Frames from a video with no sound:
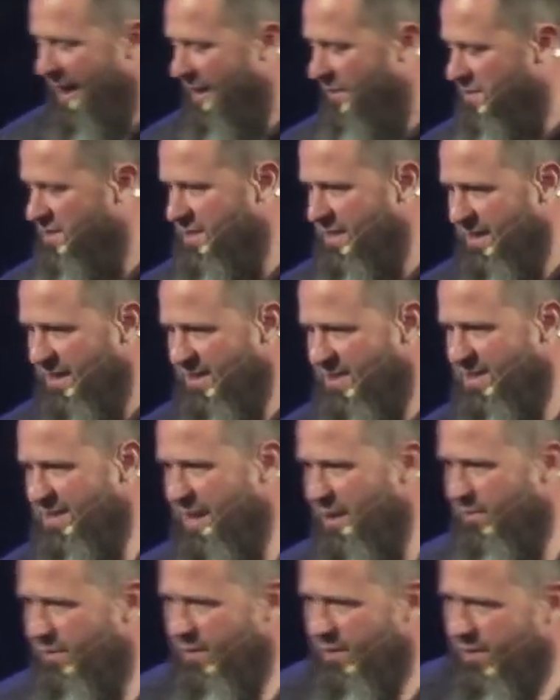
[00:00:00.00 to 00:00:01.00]
at five,
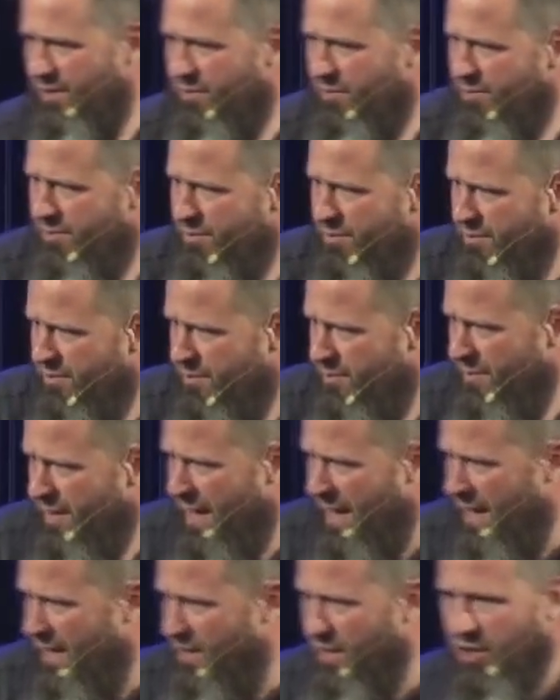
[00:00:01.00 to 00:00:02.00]
six, seven,
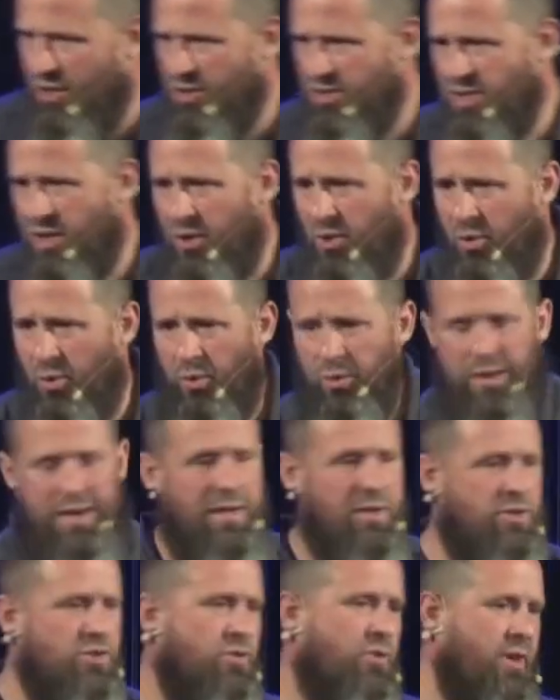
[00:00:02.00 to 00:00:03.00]
eight years
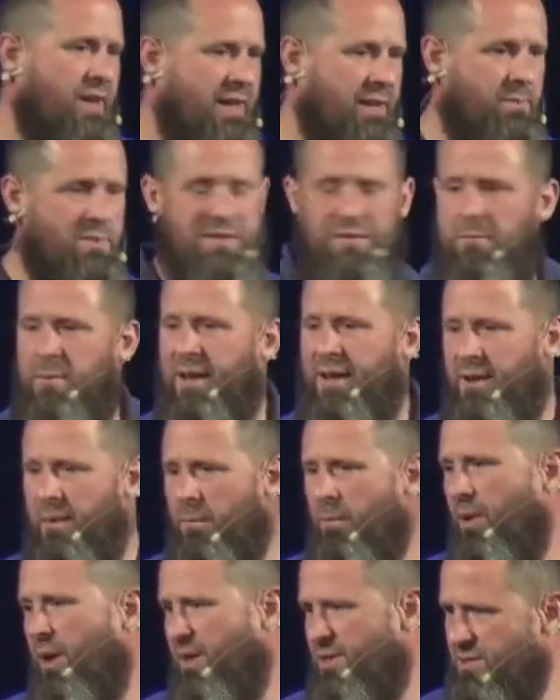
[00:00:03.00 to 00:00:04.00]
old and dreams
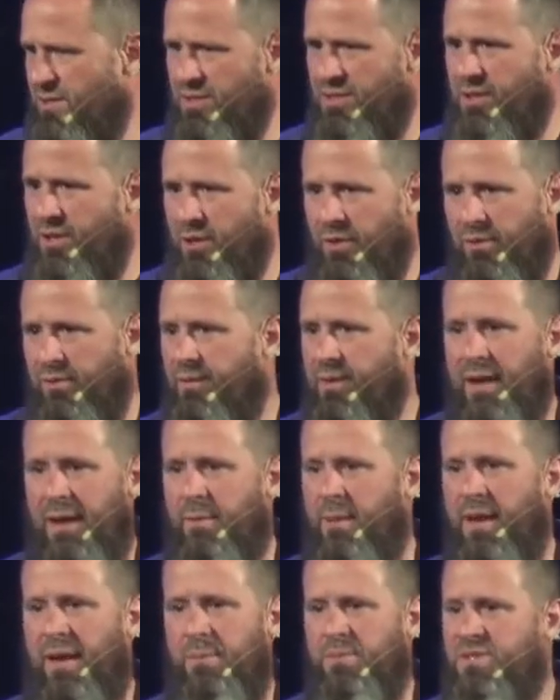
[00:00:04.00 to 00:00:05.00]
of being a
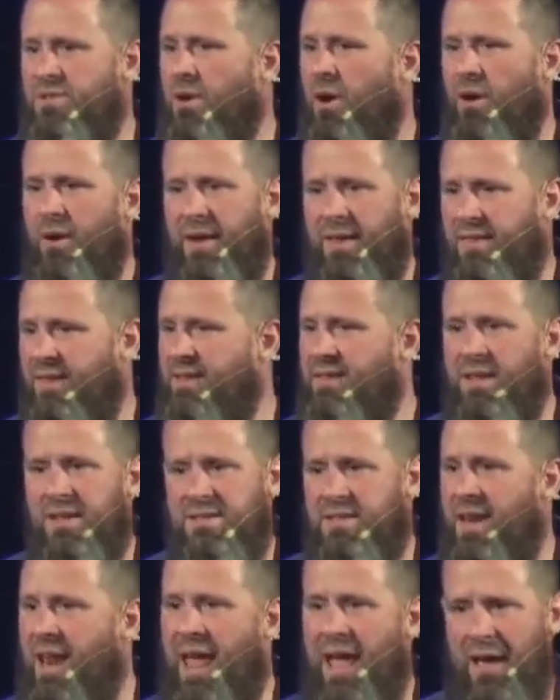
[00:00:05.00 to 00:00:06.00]
prostitute. I'm, I'm sorry,
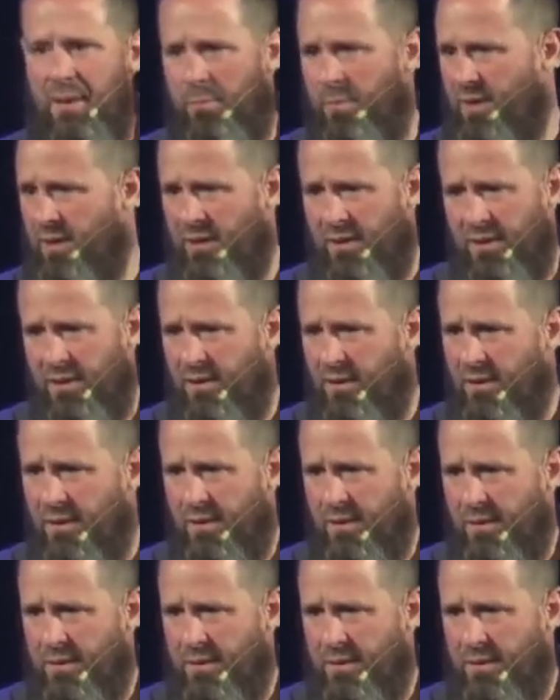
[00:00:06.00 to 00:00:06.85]
that doesn't happen.